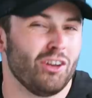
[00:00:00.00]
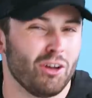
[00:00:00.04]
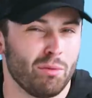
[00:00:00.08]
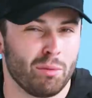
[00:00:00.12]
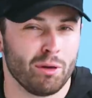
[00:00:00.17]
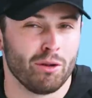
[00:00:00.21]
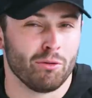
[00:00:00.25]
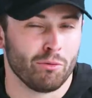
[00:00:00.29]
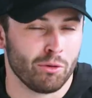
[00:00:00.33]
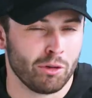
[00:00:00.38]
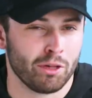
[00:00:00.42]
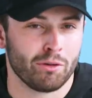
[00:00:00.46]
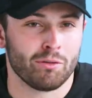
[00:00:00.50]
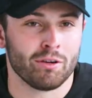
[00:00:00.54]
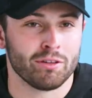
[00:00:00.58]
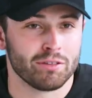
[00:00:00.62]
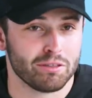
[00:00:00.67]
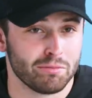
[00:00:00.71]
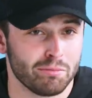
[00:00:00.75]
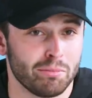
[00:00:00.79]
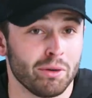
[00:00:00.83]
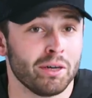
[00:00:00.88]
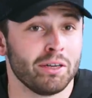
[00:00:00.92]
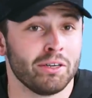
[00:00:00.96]
nobody really runs
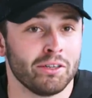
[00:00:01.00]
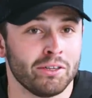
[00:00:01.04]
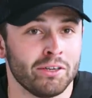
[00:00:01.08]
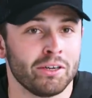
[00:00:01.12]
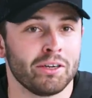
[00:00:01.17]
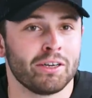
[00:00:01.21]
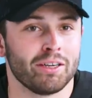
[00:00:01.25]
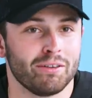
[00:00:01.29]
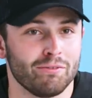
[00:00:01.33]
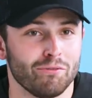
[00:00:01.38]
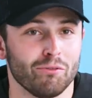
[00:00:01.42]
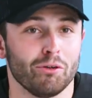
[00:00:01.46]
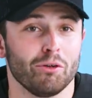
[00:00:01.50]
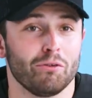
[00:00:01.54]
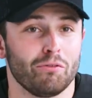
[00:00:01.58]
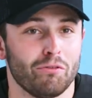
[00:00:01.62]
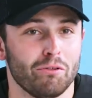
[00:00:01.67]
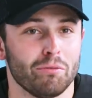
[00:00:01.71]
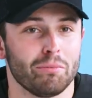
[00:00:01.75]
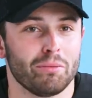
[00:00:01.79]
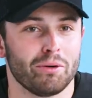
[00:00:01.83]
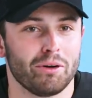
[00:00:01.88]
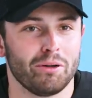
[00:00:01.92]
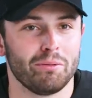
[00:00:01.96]
a button hook in real
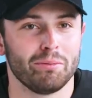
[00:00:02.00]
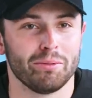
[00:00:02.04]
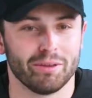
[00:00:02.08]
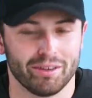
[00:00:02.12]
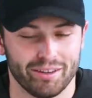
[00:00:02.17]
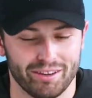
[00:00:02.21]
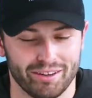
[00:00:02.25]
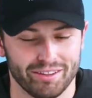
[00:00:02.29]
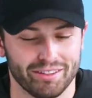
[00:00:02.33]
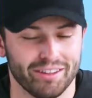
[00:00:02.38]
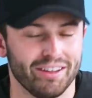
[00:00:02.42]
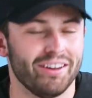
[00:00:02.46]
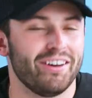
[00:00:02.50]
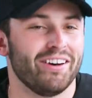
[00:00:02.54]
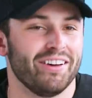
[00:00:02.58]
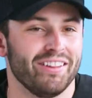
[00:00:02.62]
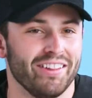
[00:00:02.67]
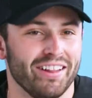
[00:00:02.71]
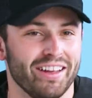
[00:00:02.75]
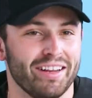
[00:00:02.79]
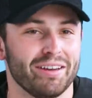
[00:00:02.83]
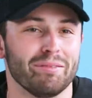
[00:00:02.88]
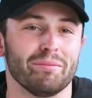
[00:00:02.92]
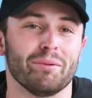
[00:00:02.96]
football, but on
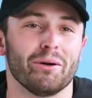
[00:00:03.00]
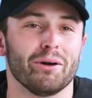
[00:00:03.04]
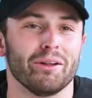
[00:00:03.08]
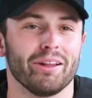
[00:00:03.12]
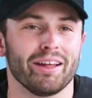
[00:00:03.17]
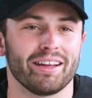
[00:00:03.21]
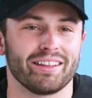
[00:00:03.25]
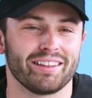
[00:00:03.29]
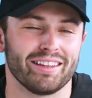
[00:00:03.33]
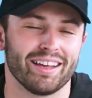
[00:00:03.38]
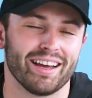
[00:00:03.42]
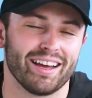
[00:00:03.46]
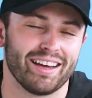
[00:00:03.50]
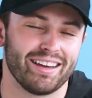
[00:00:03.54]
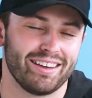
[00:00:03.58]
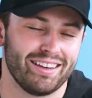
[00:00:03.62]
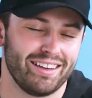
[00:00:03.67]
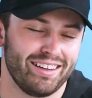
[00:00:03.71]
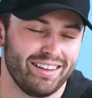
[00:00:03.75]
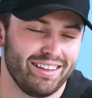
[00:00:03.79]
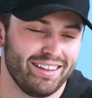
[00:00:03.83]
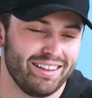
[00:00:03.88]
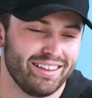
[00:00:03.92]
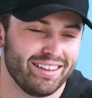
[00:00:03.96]
like a ball like that,
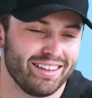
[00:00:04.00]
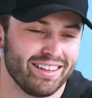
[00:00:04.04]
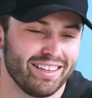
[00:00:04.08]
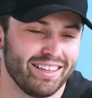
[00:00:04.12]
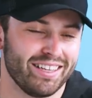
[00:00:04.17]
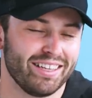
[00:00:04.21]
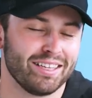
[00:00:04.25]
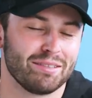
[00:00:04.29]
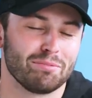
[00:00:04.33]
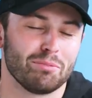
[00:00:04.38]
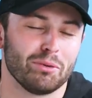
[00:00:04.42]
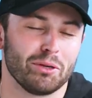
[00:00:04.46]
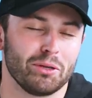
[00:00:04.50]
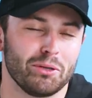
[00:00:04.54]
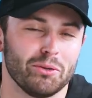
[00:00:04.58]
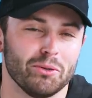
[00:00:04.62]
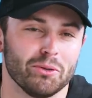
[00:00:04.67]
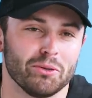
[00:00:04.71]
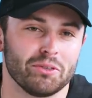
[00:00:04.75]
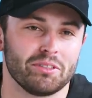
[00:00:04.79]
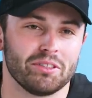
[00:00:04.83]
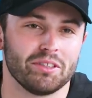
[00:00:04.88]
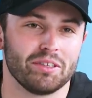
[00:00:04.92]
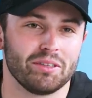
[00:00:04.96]
it's pretty
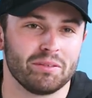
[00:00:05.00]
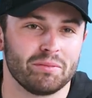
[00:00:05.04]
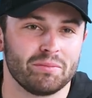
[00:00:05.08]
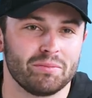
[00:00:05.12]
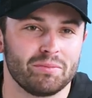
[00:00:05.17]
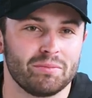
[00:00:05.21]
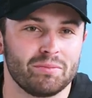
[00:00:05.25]
cool to see.